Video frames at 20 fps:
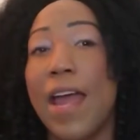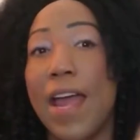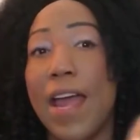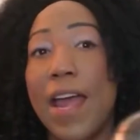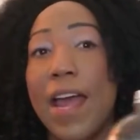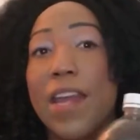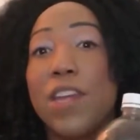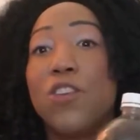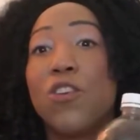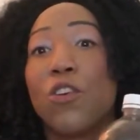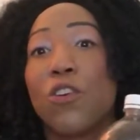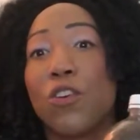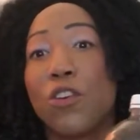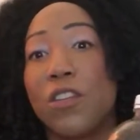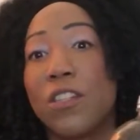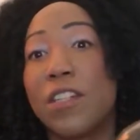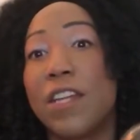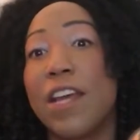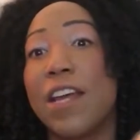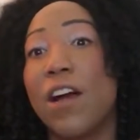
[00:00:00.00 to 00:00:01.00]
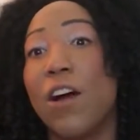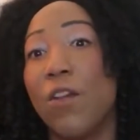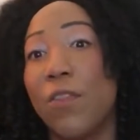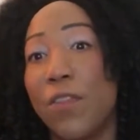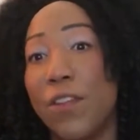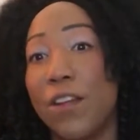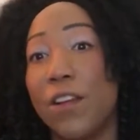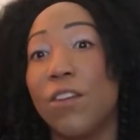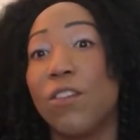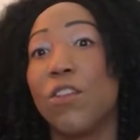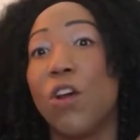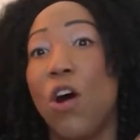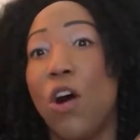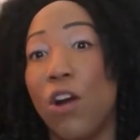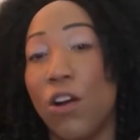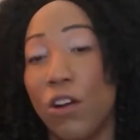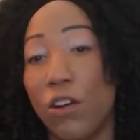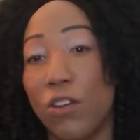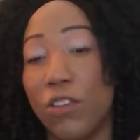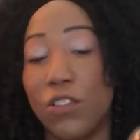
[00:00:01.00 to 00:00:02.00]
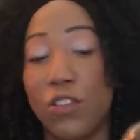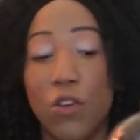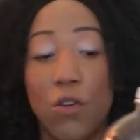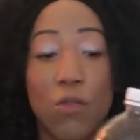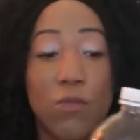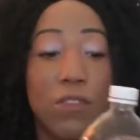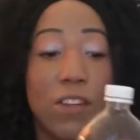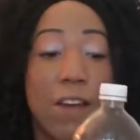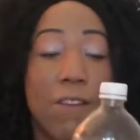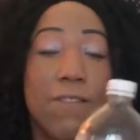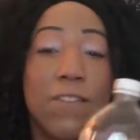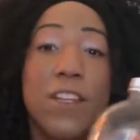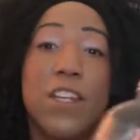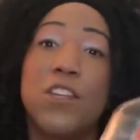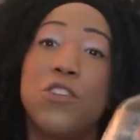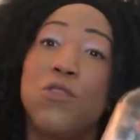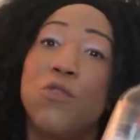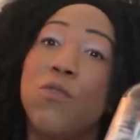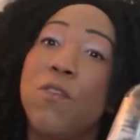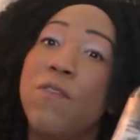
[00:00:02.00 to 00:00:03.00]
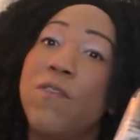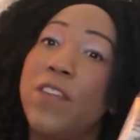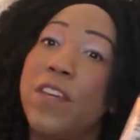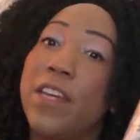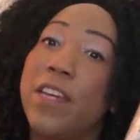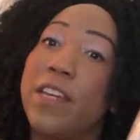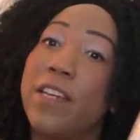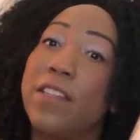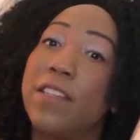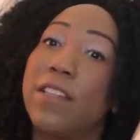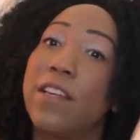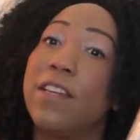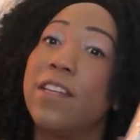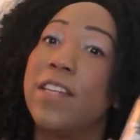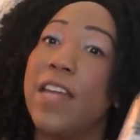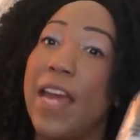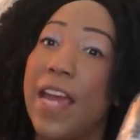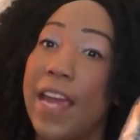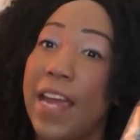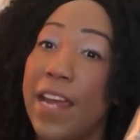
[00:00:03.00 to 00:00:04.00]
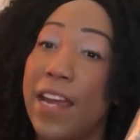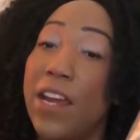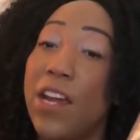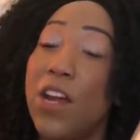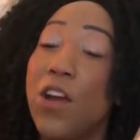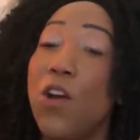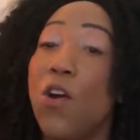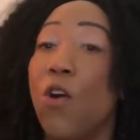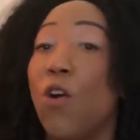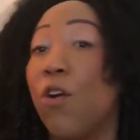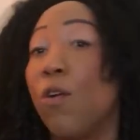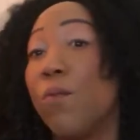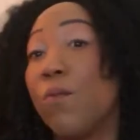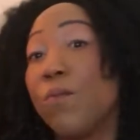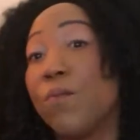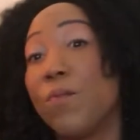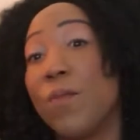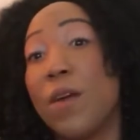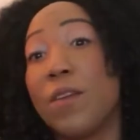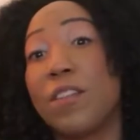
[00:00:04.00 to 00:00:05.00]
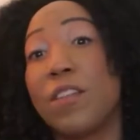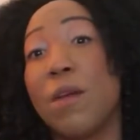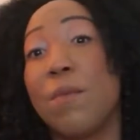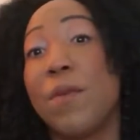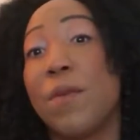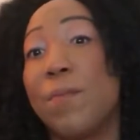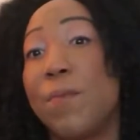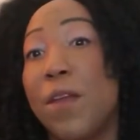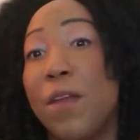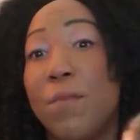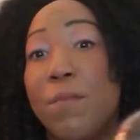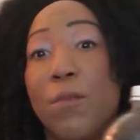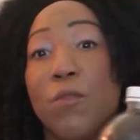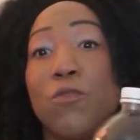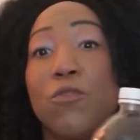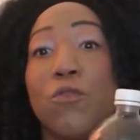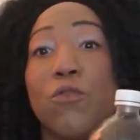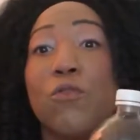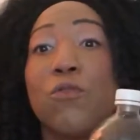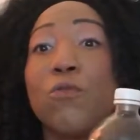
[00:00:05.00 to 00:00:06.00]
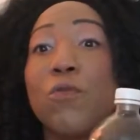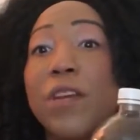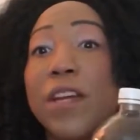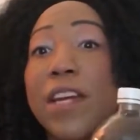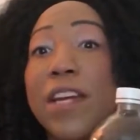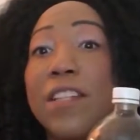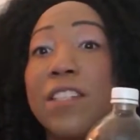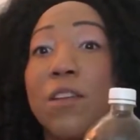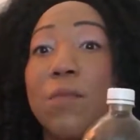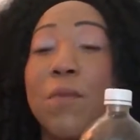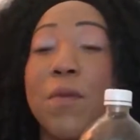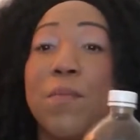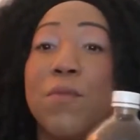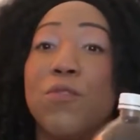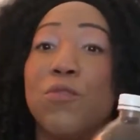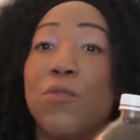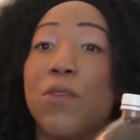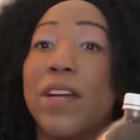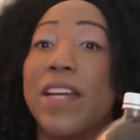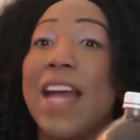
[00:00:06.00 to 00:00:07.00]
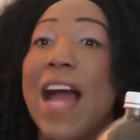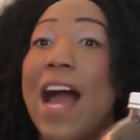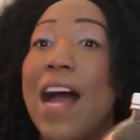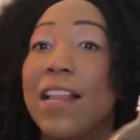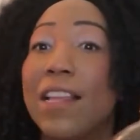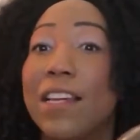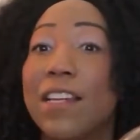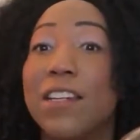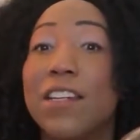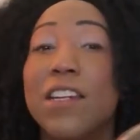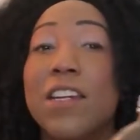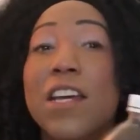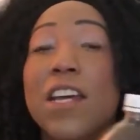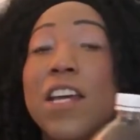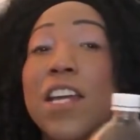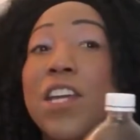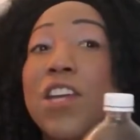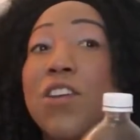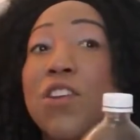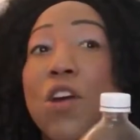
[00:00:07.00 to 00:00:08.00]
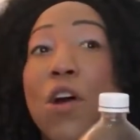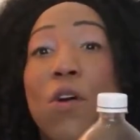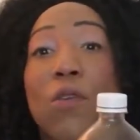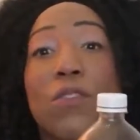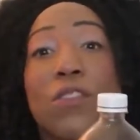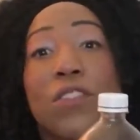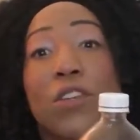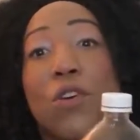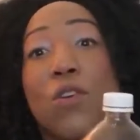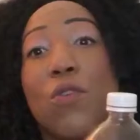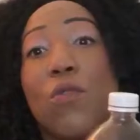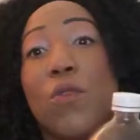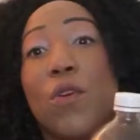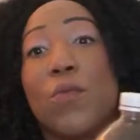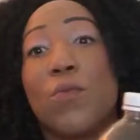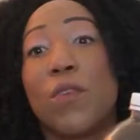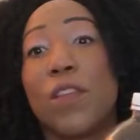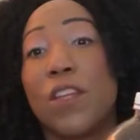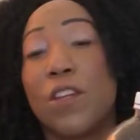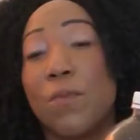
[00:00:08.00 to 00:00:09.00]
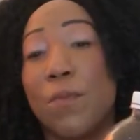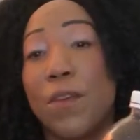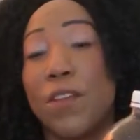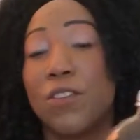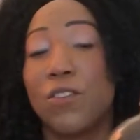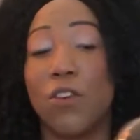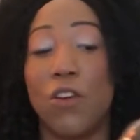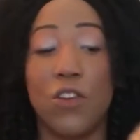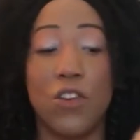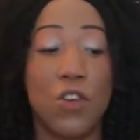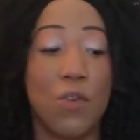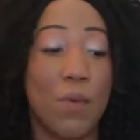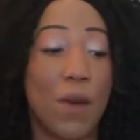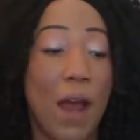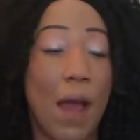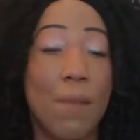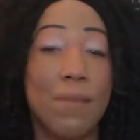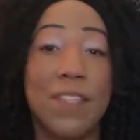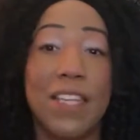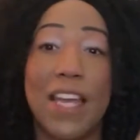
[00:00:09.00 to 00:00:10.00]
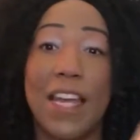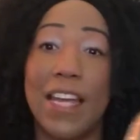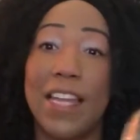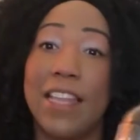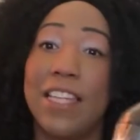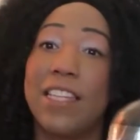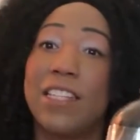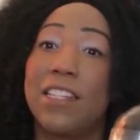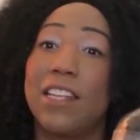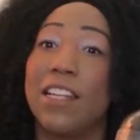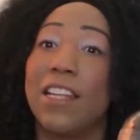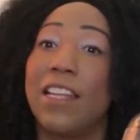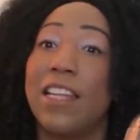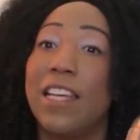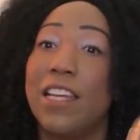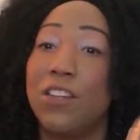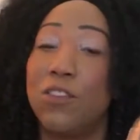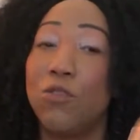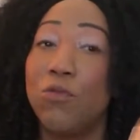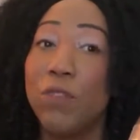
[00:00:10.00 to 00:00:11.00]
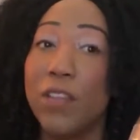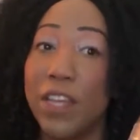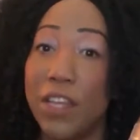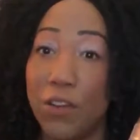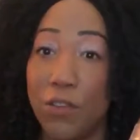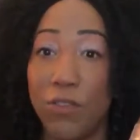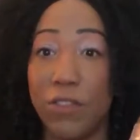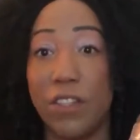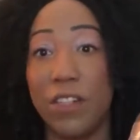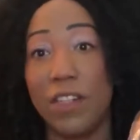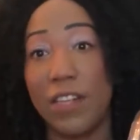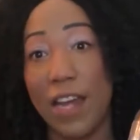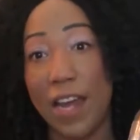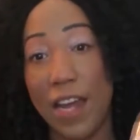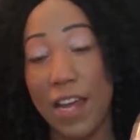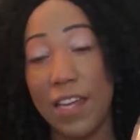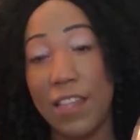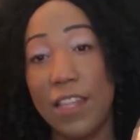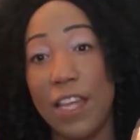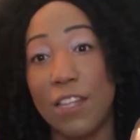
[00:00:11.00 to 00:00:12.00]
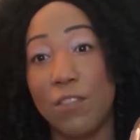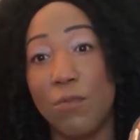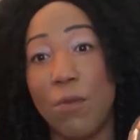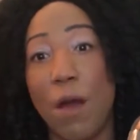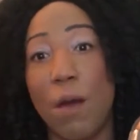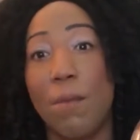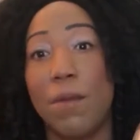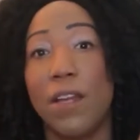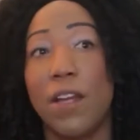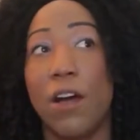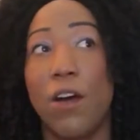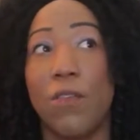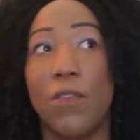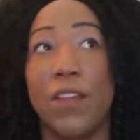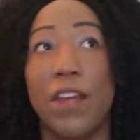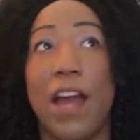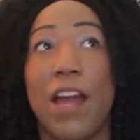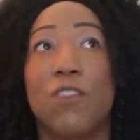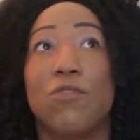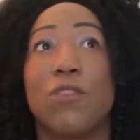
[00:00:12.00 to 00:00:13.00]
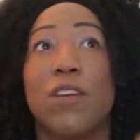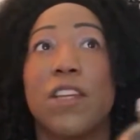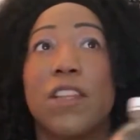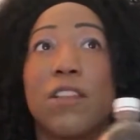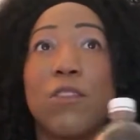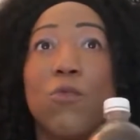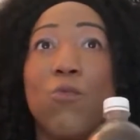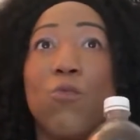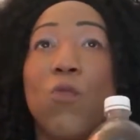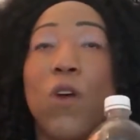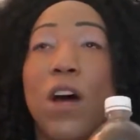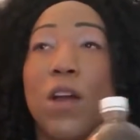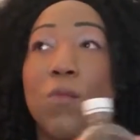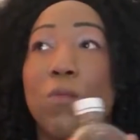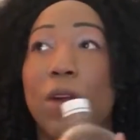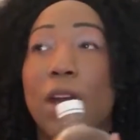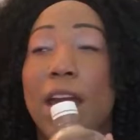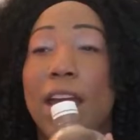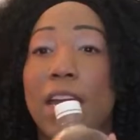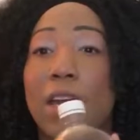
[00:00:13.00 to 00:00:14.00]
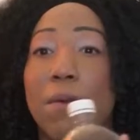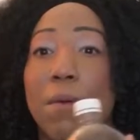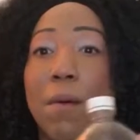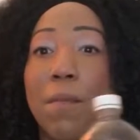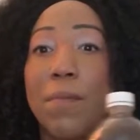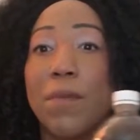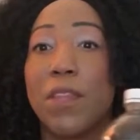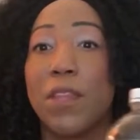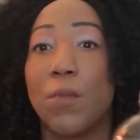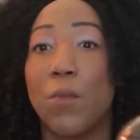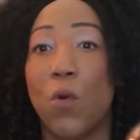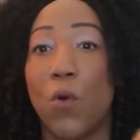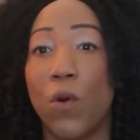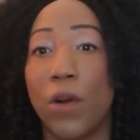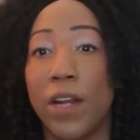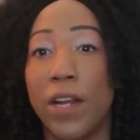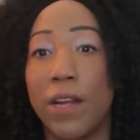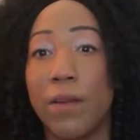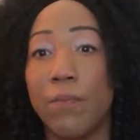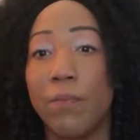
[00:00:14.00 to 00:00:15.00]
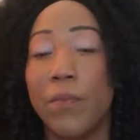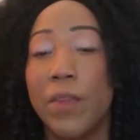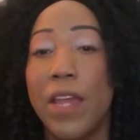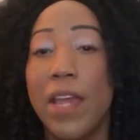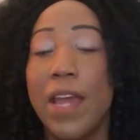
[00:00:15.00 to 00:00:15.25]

and you're going to stay healthier longer. So definitely 2 of these a day, or some people do 3, some people do a gallon, so it really depends on you. But I'm saying at least 2 liters a day. That's probably healthy. I drink 1 when I get up in the morning,